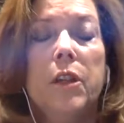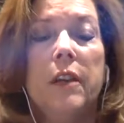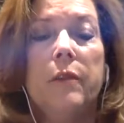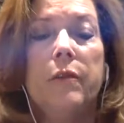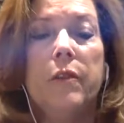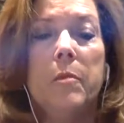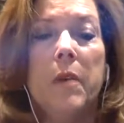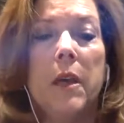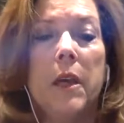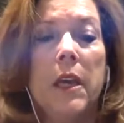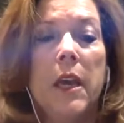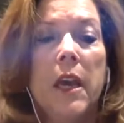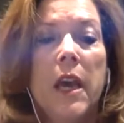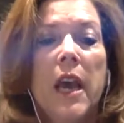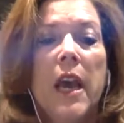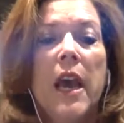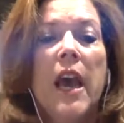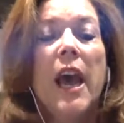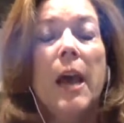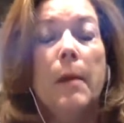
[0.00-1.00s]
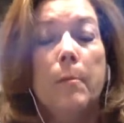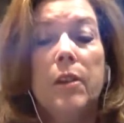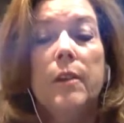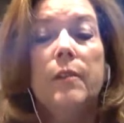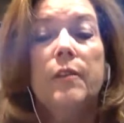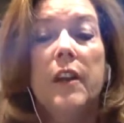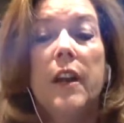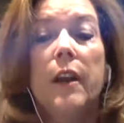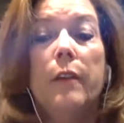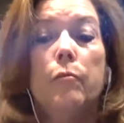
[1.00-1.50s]
in me and believed
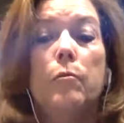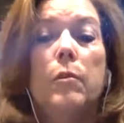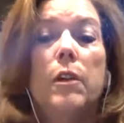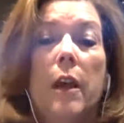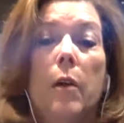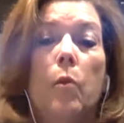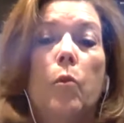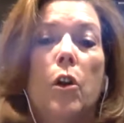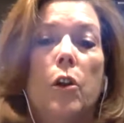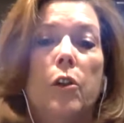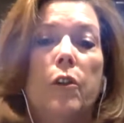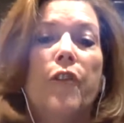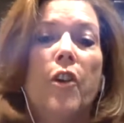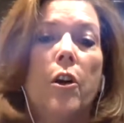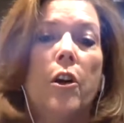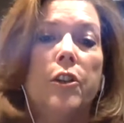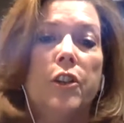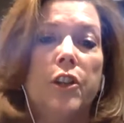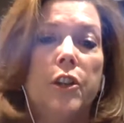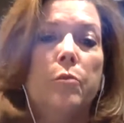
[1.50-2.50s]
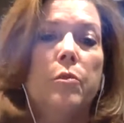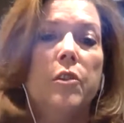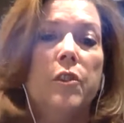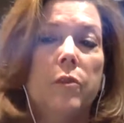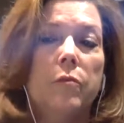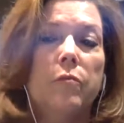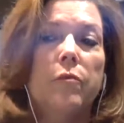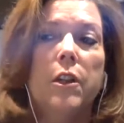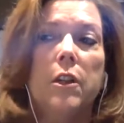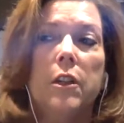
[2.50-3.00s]
in everyone that worked for her. She was
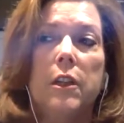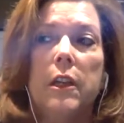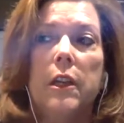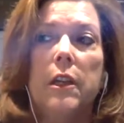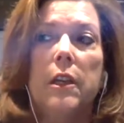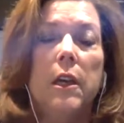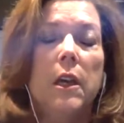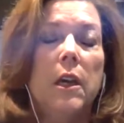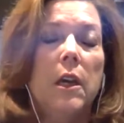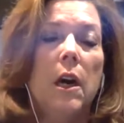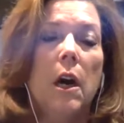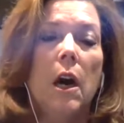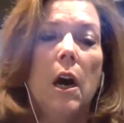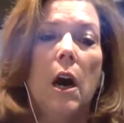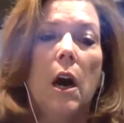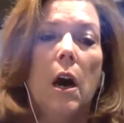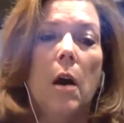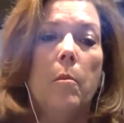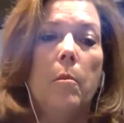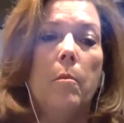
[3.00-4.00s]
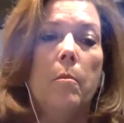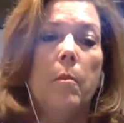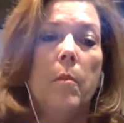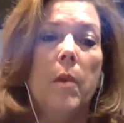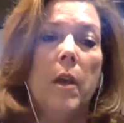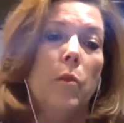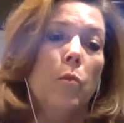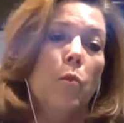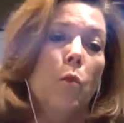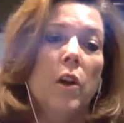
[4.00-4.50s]
really
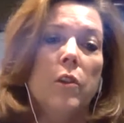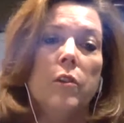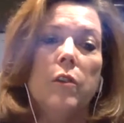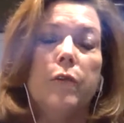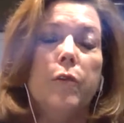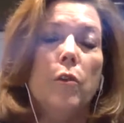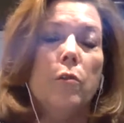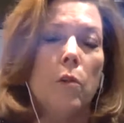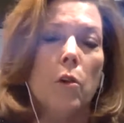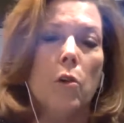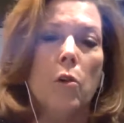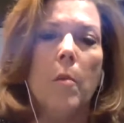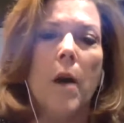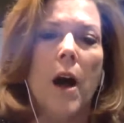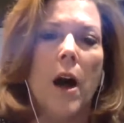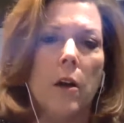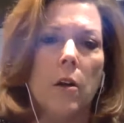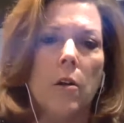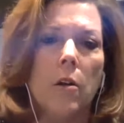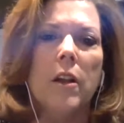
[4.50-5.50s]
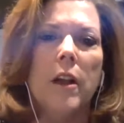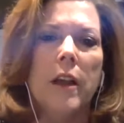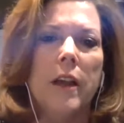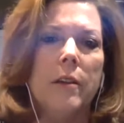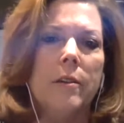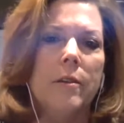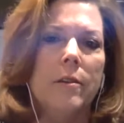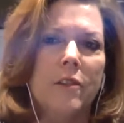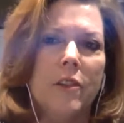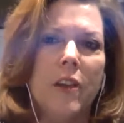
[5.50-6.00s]
a wonderful role model.
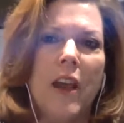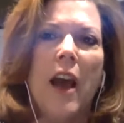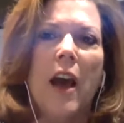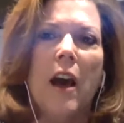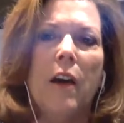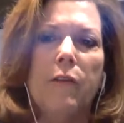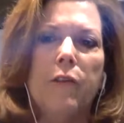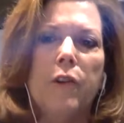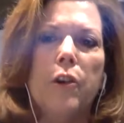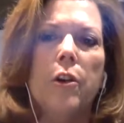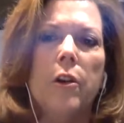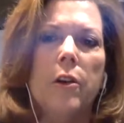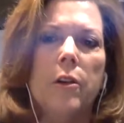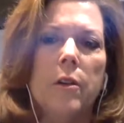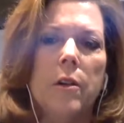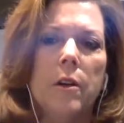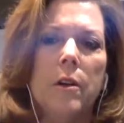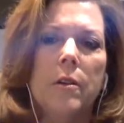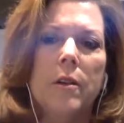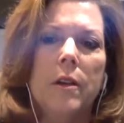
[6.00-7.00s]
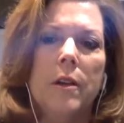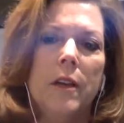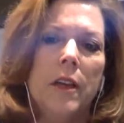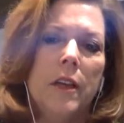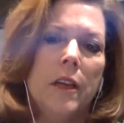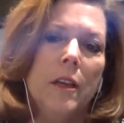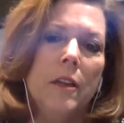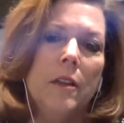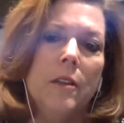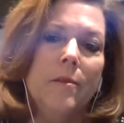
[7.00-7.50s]
And to have her
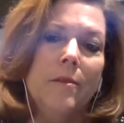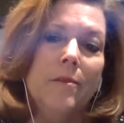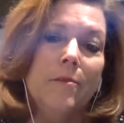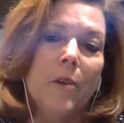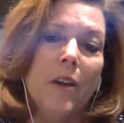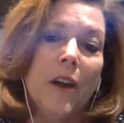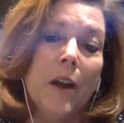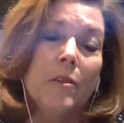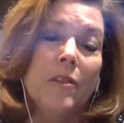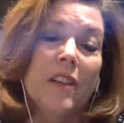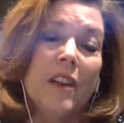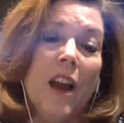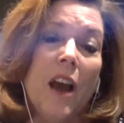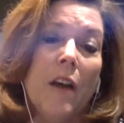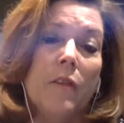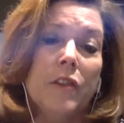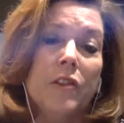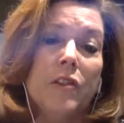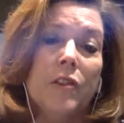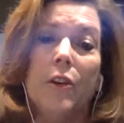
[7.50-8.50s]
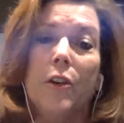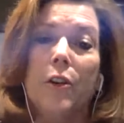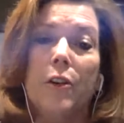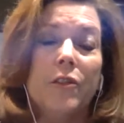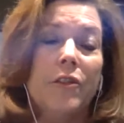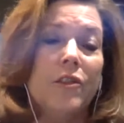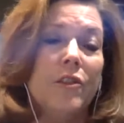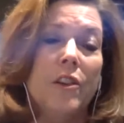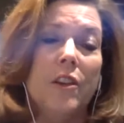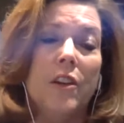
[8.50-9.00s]
in when I was a novice
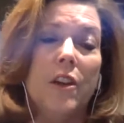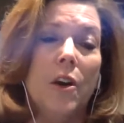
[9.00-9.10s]
nurse,